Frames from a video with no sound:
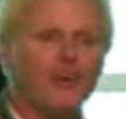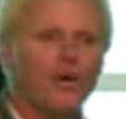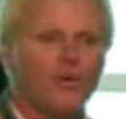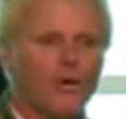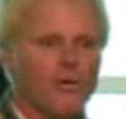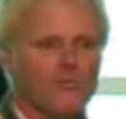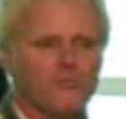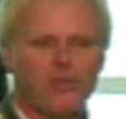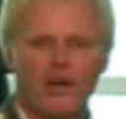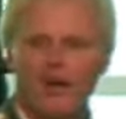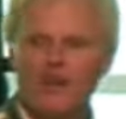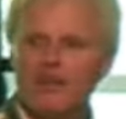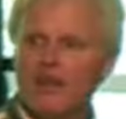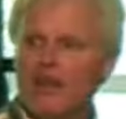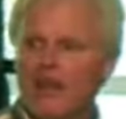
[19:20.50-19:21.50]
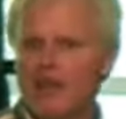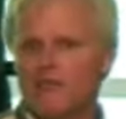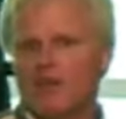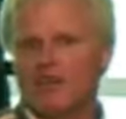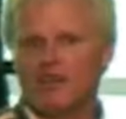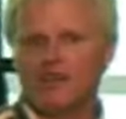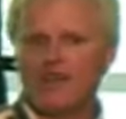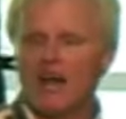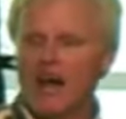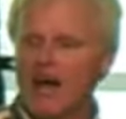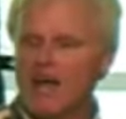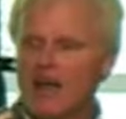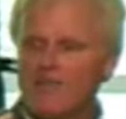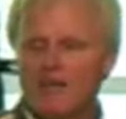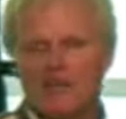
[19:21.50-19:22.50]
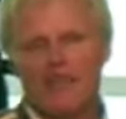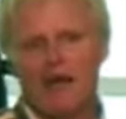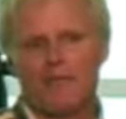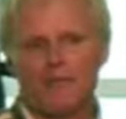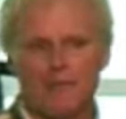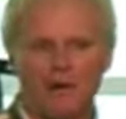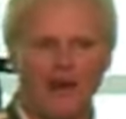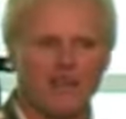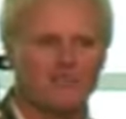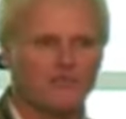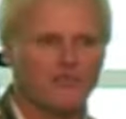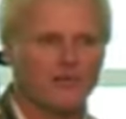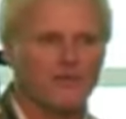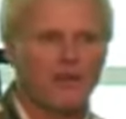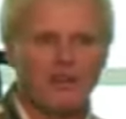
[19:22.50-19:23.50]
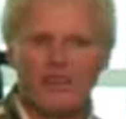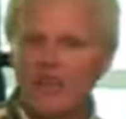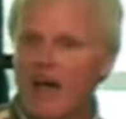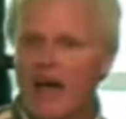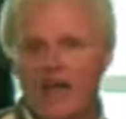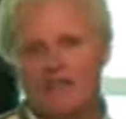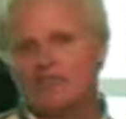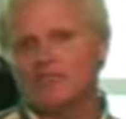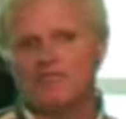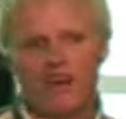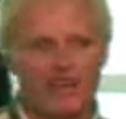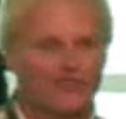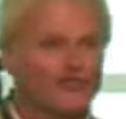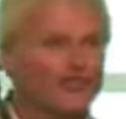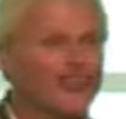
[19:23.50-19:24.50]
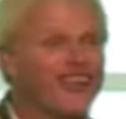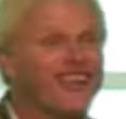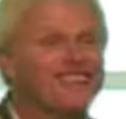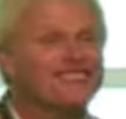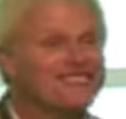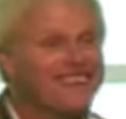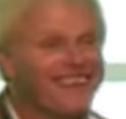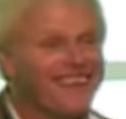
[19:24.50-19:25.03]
What blood? Hey, I'm a good guy. I make apple pies for Millie. I do nice things.